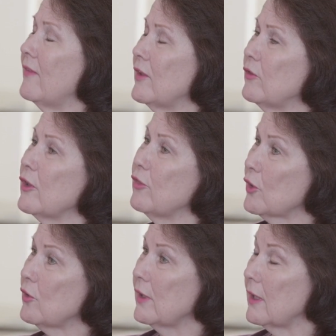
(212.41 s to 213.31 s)
And then the
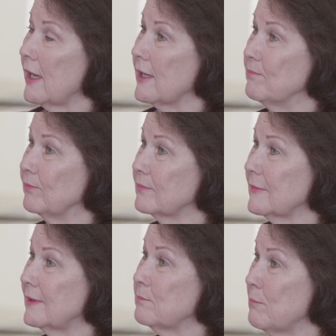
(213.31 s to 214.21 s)
third
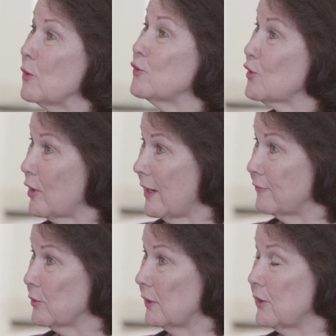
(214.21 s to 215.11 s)
most sought
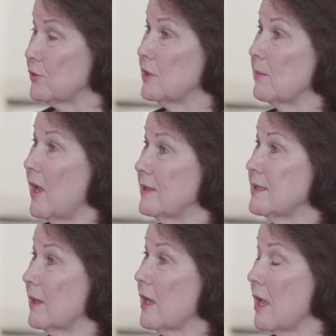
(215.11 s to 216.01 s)
after leadership
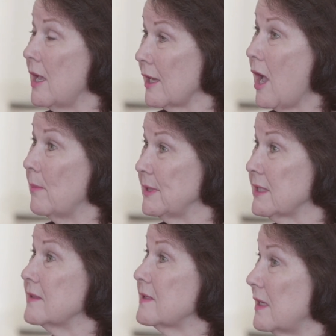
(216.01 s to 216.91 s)

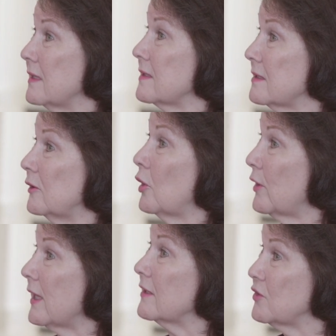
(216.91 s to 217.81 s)
competency is
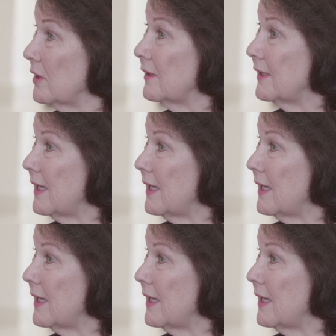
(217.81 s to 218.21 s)
learning agility.